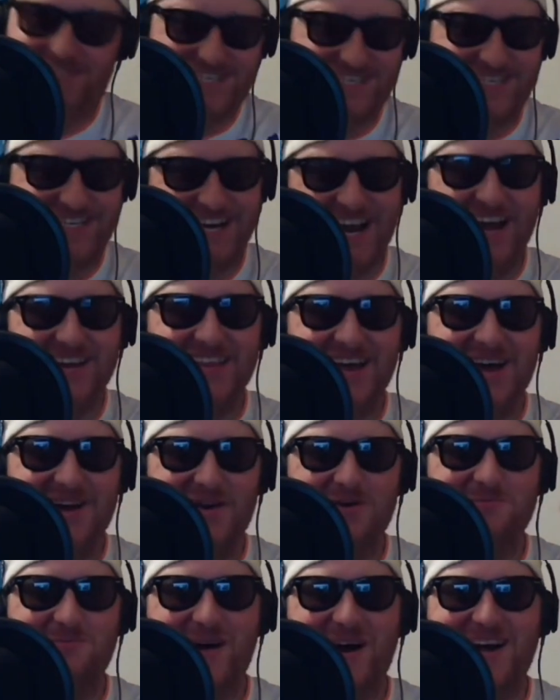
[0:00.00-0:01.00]
Check out that
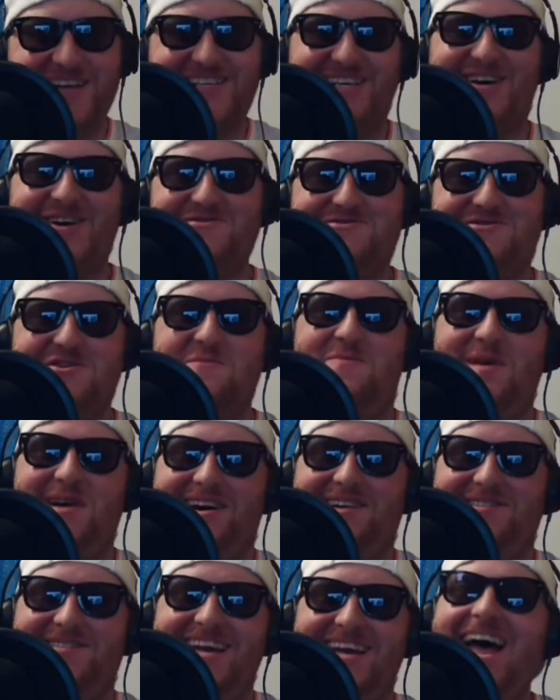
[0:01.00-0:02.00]
old box of Cocoa
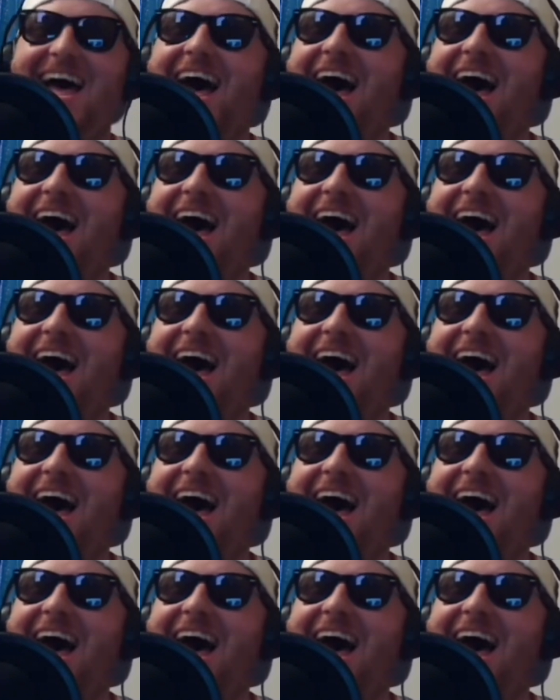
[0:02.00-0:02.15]
Puffs.